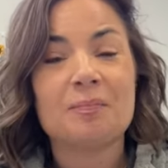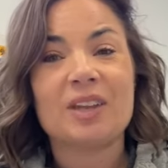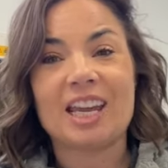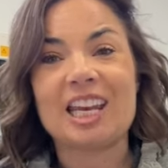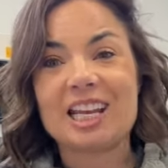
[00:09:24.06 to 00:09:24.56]

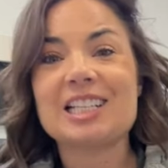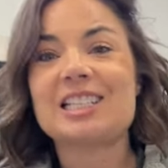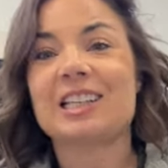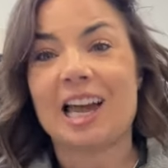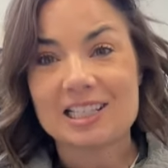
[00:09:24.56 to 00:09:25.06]
it is
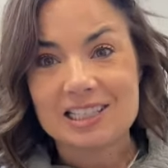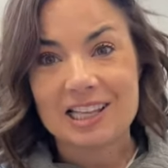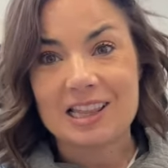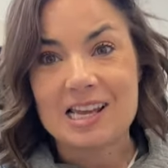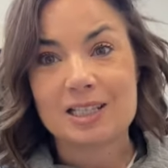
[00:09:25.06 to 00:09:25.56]
less
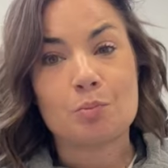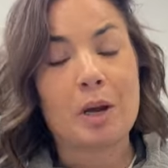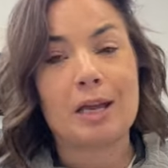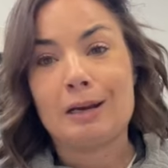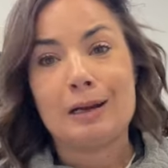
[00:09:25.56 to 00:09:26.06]
than this,
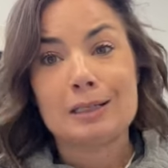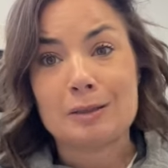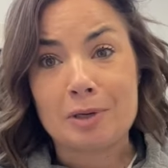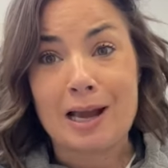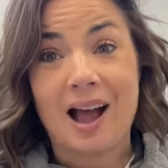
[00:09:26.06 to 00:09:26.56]
but to
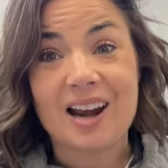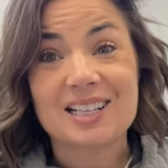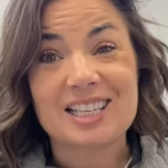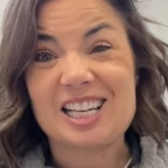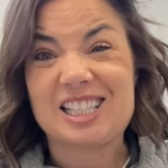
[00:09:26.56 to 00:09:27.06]
be
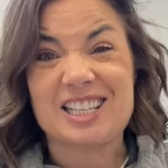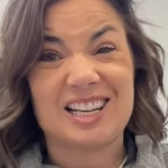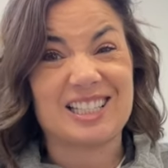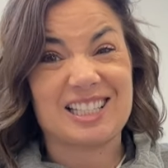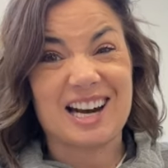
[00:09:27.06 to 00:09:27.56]
honest,
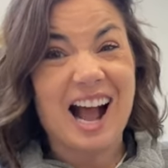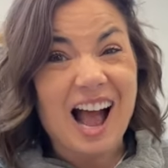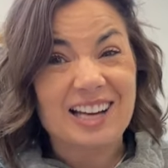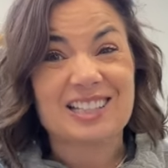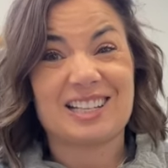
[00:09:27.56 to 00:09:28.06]
it's
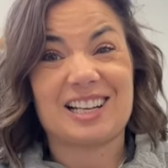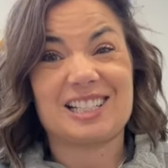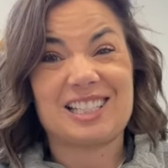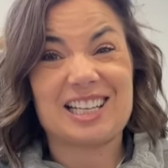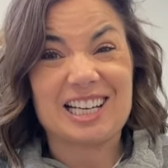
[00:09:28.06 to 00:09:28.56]
not,
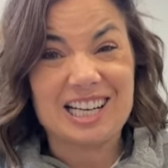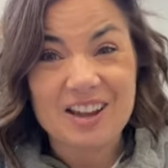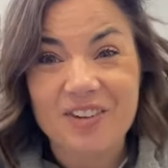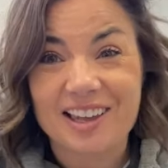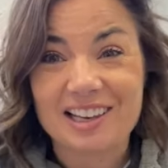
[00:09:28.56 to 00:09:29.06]
it's
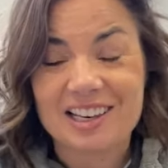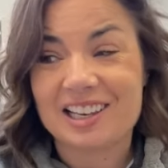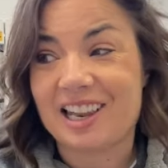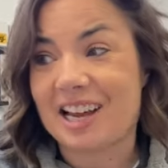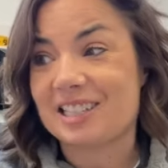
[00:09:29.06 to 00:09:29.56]
significantly
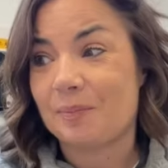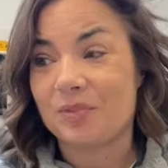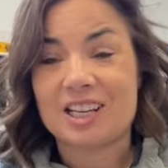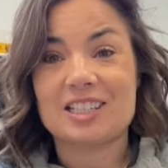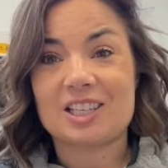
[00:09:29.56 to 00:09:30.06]
less,
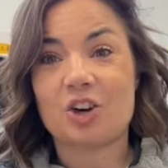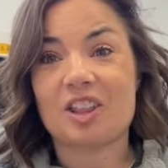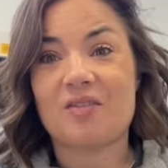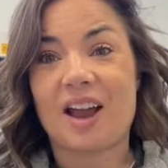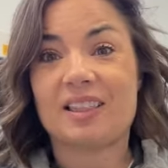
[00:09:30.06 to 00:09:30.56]
considering
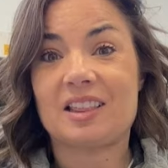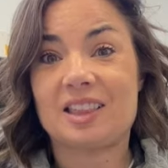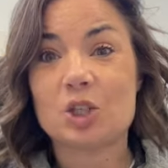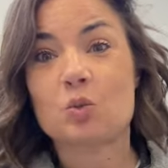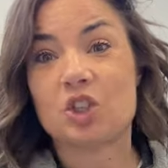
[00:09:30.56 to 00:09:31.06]
the fact that
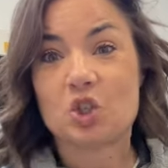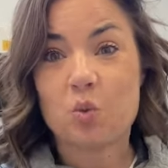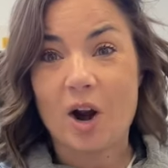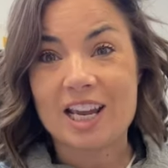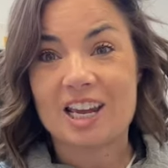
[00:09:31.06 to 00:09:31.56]
this one's
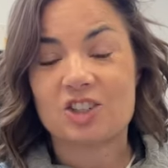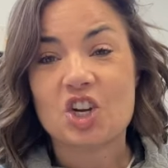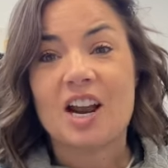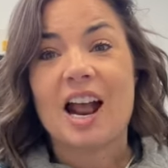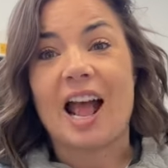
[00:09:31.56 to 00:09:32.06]
20-inch
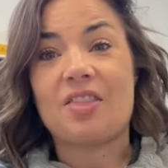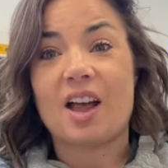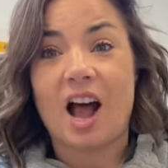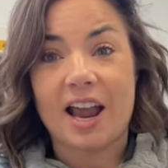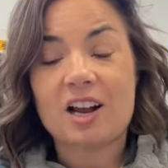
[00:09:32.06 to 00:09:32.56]
and the
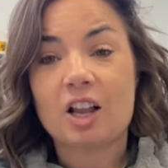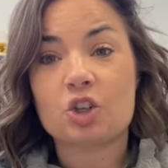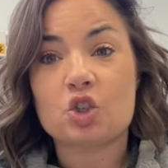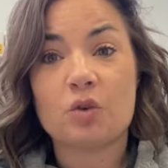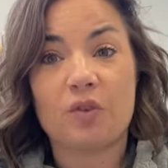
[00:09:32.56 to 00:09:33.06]
iColor
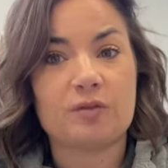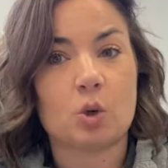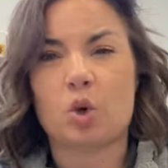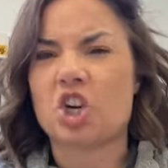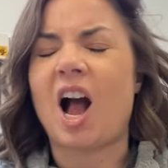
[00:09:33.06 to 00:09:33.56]
250,
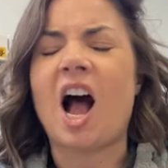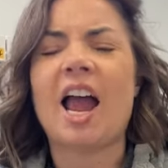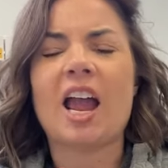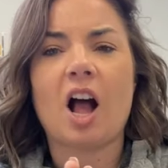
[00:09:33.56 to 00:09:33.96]
which I